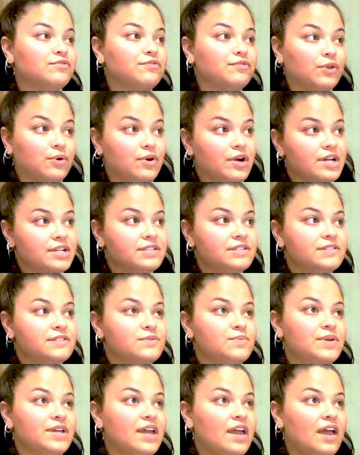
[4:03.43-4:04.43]
Florence.
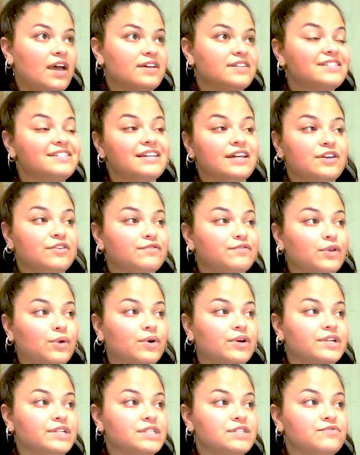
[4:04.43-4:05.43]
We stayed in
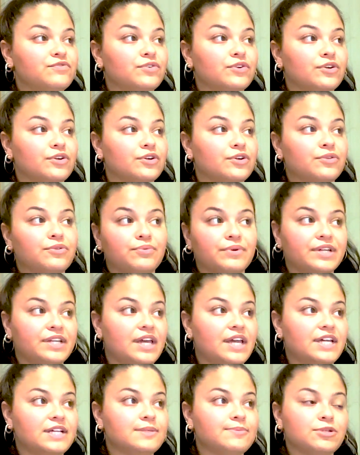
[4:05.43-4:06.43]
Florence for 3
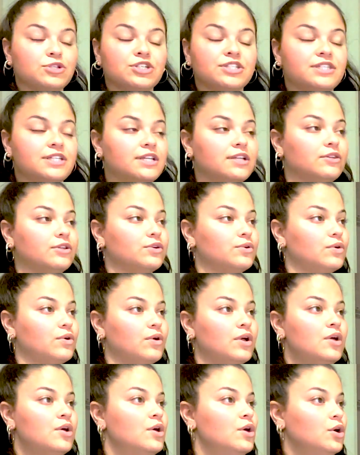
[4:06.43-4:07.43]
days. We just did a
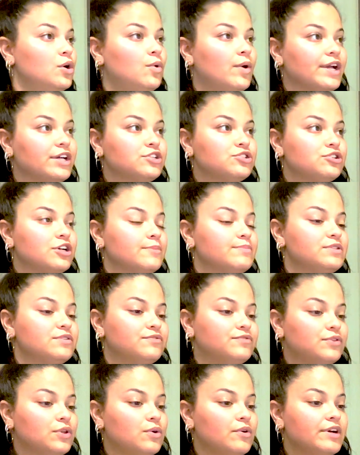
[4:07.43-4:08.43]
little quick trip to
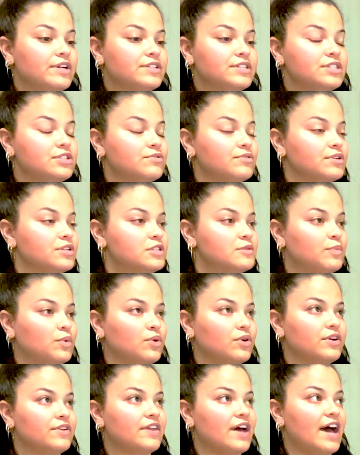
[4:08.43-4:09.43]
Florence to
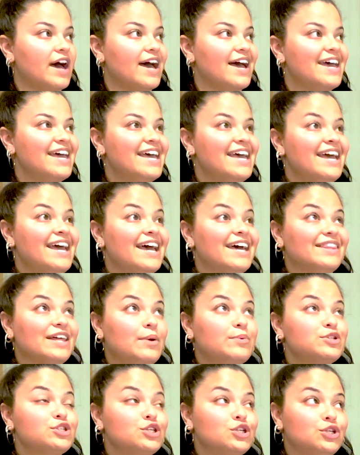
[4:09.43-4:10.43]
explore that. And that
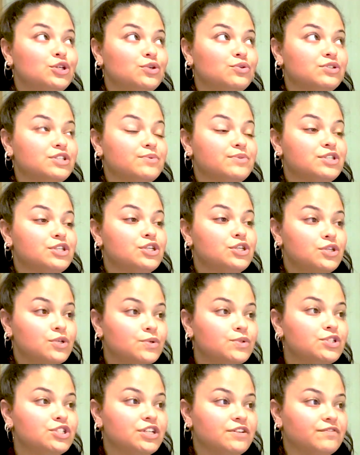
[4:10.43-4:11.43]
was huge. It was a
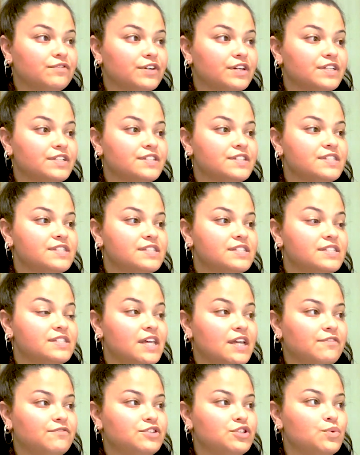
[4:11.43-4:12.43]
huge difference
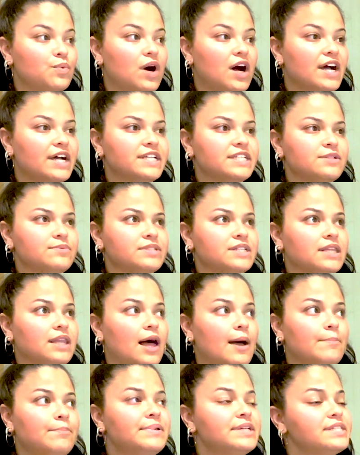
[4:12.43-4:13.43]
safety-wise. It was a
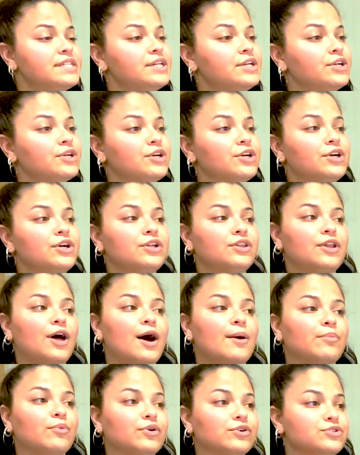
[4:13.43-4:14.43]
lot busier, a
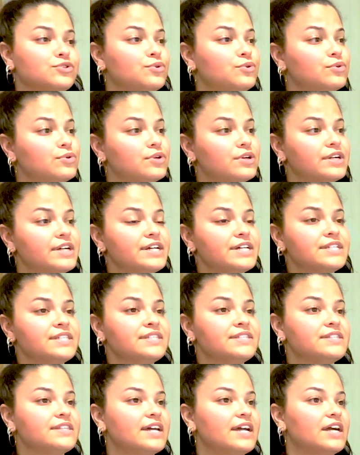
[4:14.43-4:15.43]
lot more
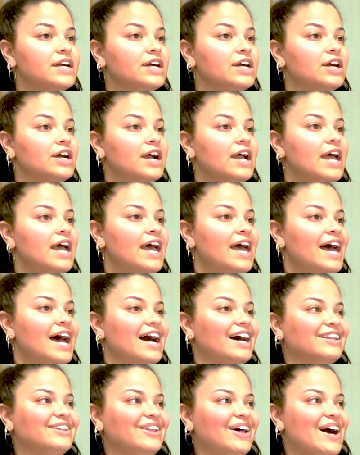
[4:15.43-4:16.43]
tourists there,
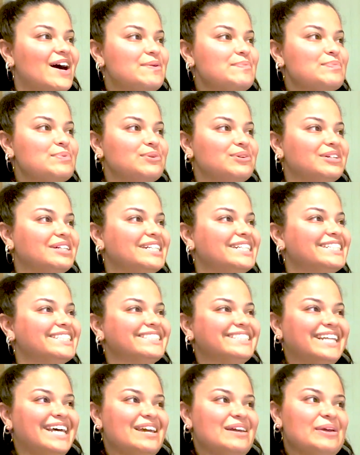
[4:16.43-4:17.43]
a lot more
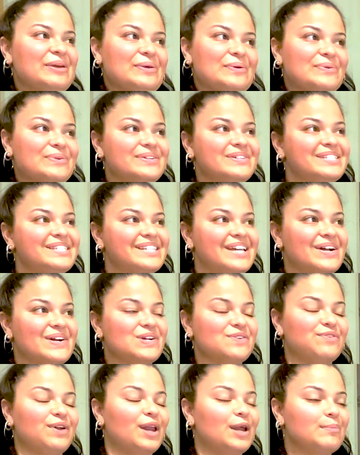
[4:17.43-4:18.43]
you were scared
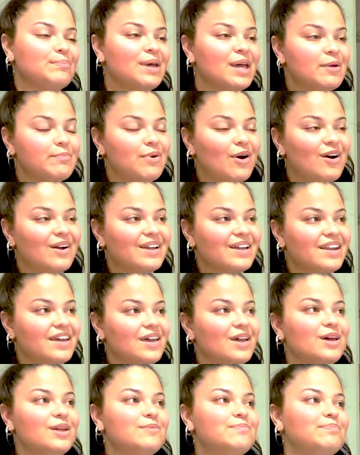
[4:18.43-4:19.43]
of getting
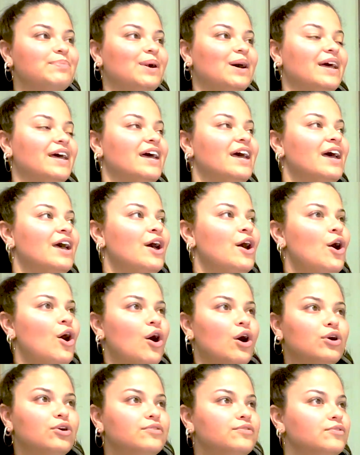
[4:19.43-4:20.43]
pickpocketed. But
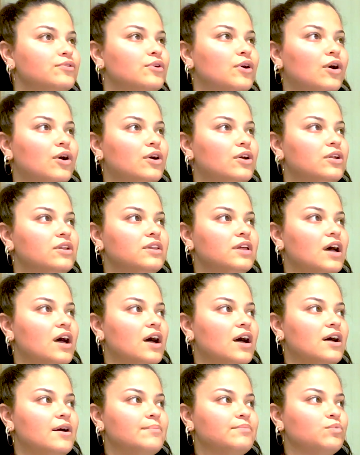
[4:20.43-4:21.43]
overall,
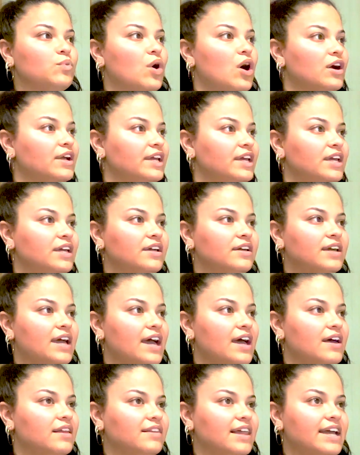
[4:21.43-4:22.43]
walking
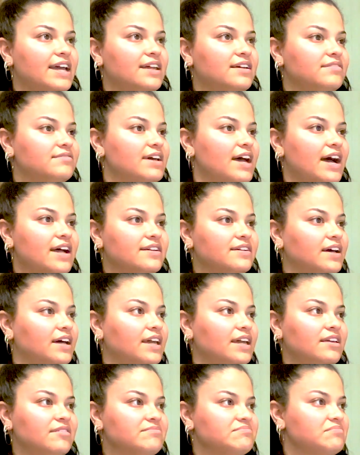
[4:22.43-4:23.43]
late at
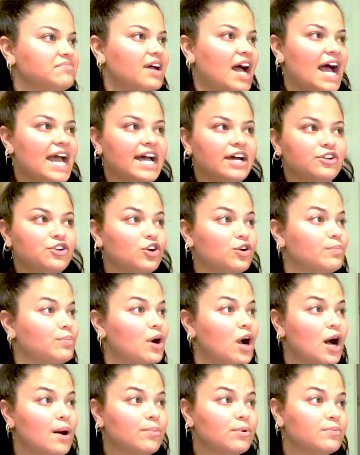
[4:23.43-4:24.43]
night, I had no
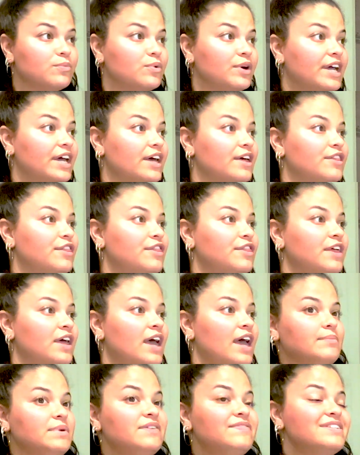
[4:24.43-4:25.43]
problem with.
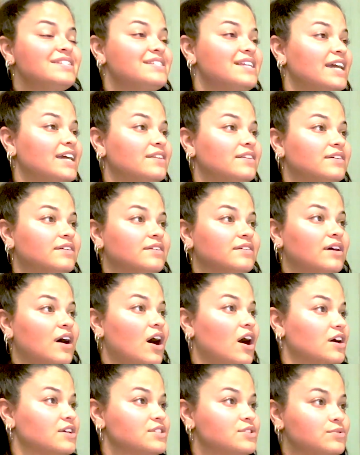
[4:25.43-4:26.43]
Even staying in the
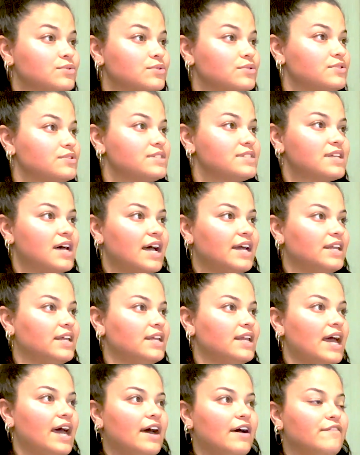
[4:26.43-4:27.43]
hostels, I
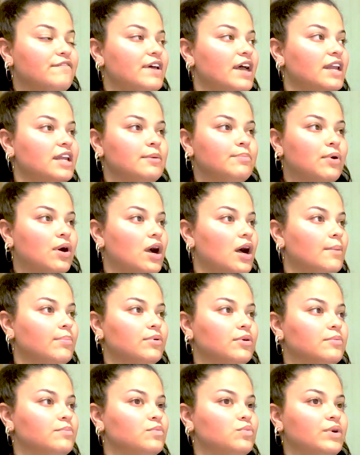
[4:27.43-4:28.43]
didn't have any
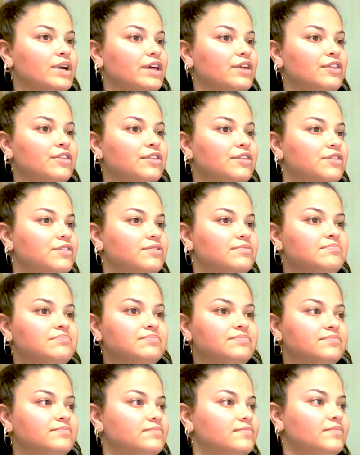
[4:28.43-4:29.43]
problem with
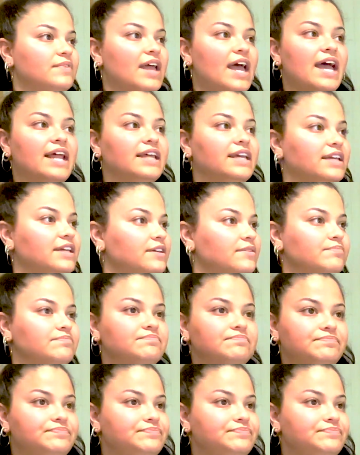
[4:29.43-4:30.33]
any